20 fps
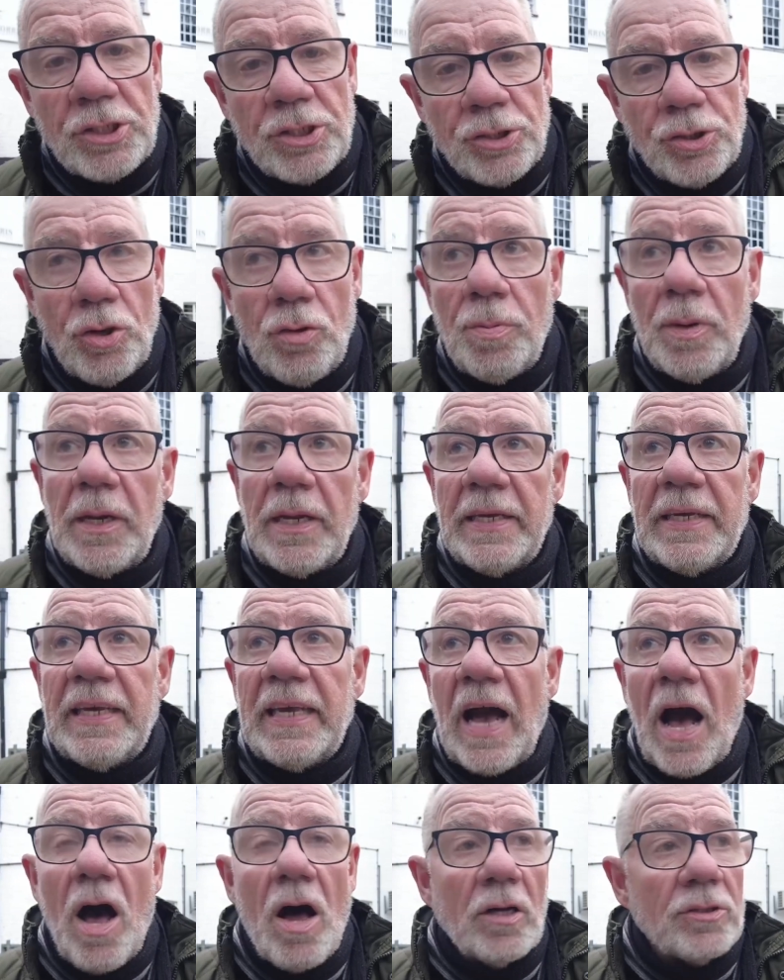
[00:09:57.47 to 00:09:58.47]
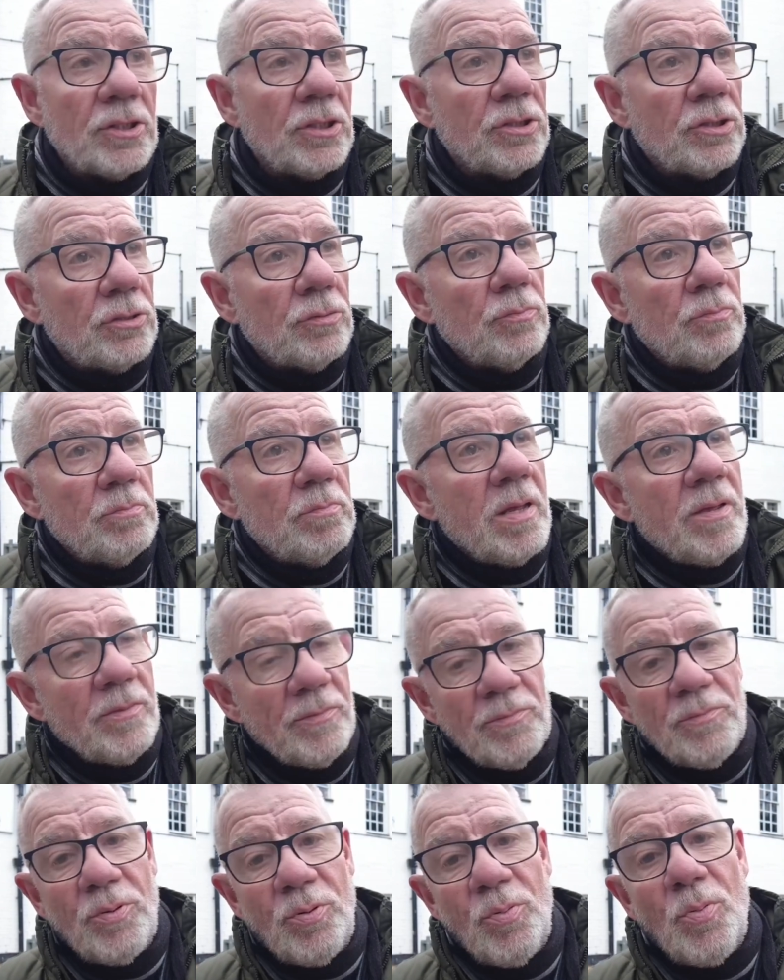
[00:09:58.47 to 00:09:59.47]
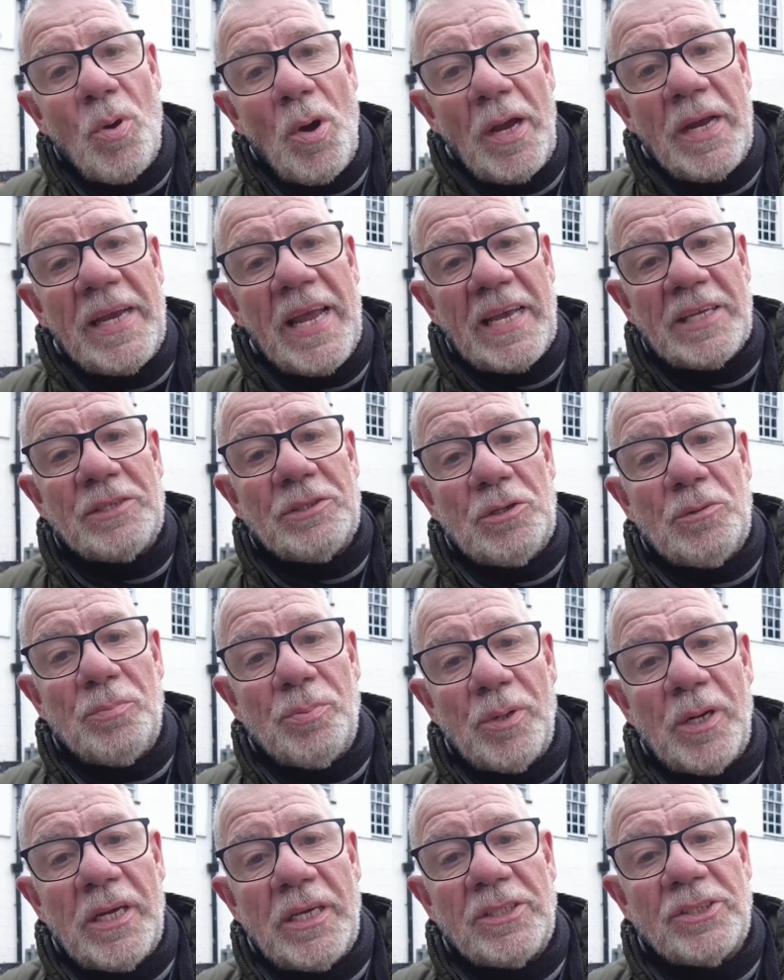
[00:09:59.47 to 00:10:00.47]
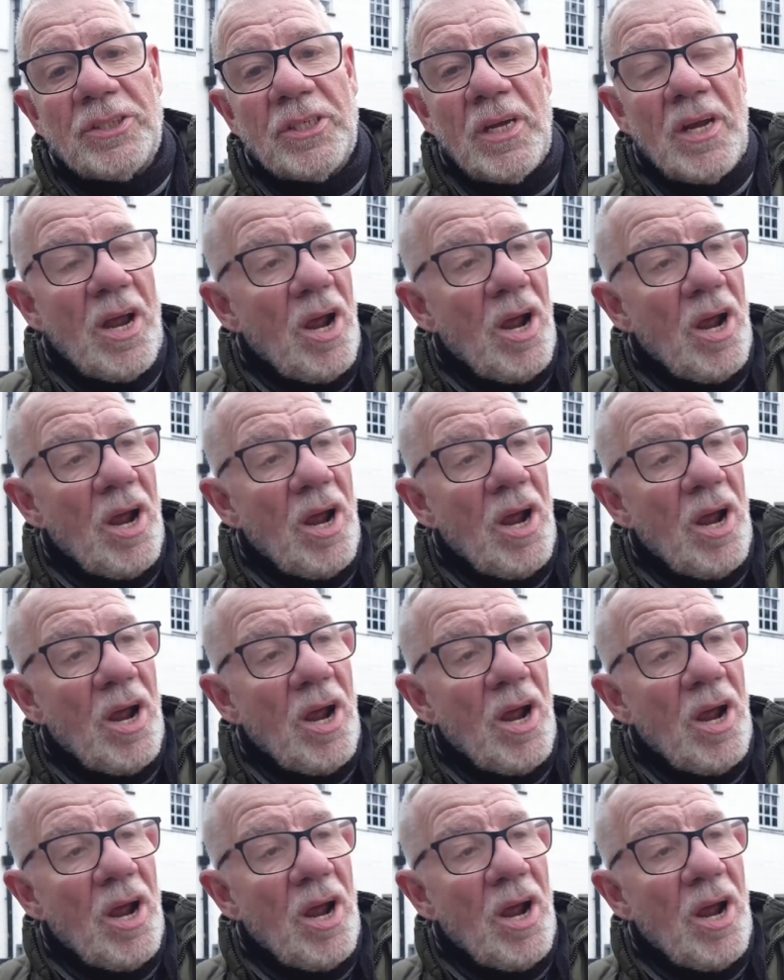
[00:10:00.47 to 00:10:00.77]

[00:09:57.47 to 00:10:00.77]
is Jubilee Gardens, right next to the bridge.